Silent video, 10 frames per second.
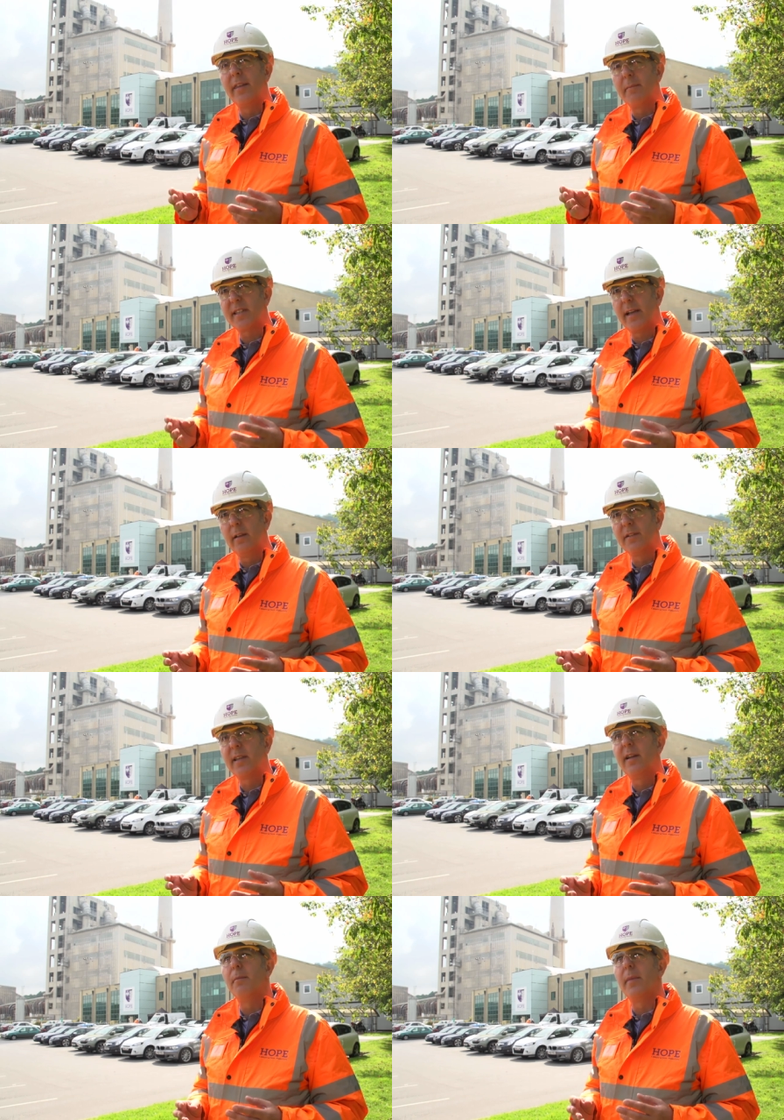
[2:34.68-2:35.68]
and themselves
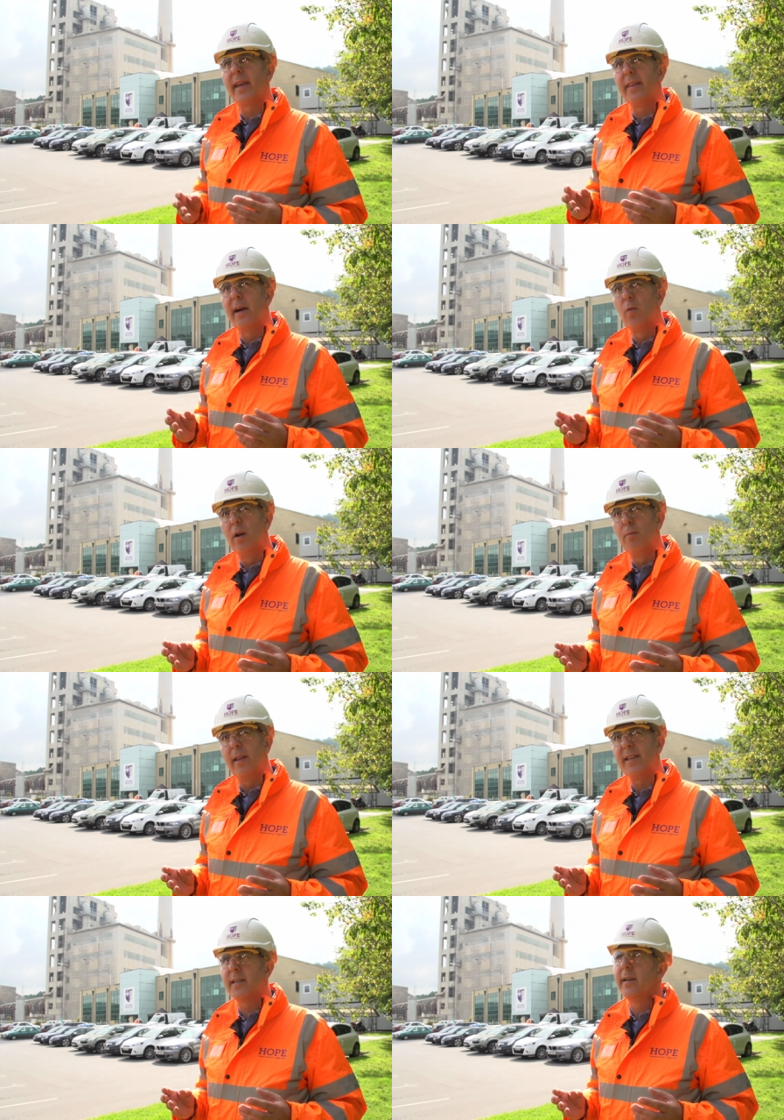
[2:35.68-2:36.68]
and making their
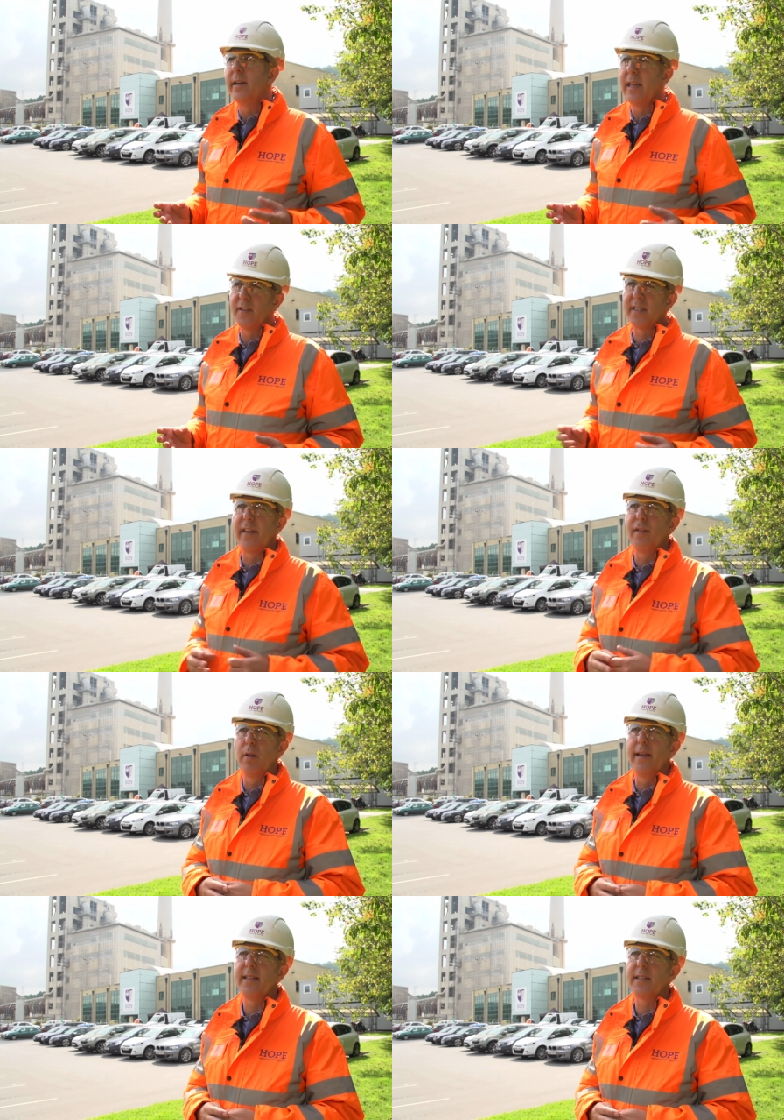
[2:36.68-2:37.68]
workplace an even safer
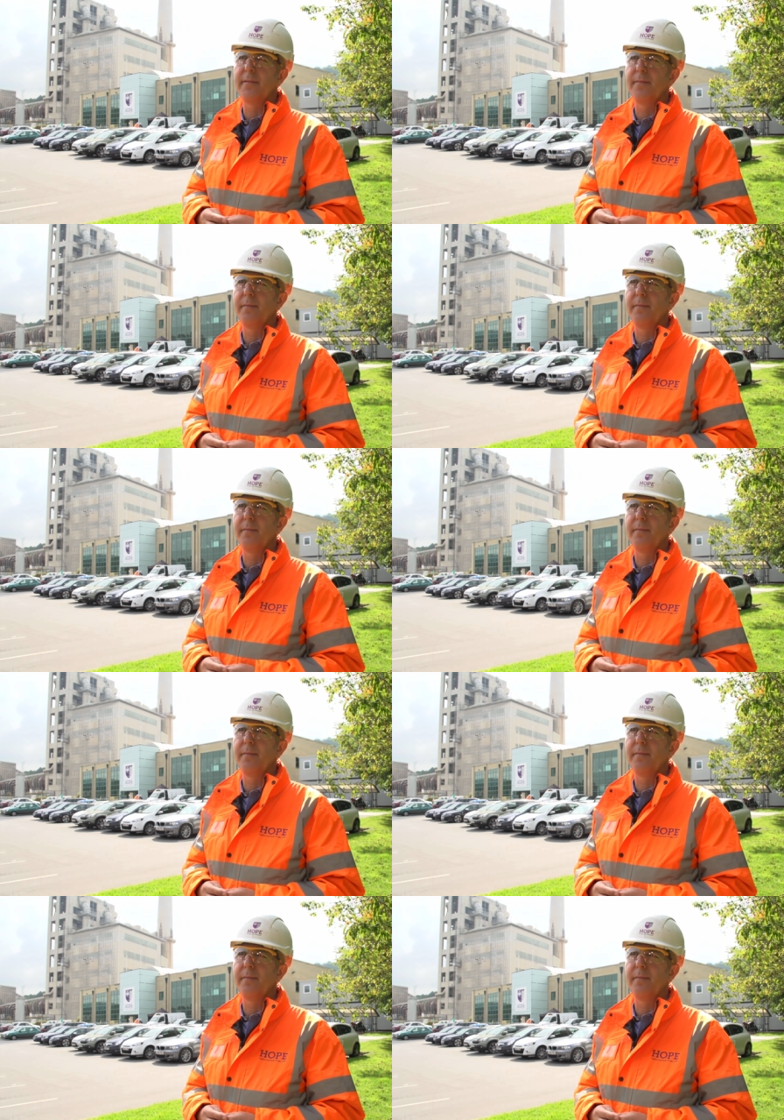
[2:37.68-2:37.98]
place.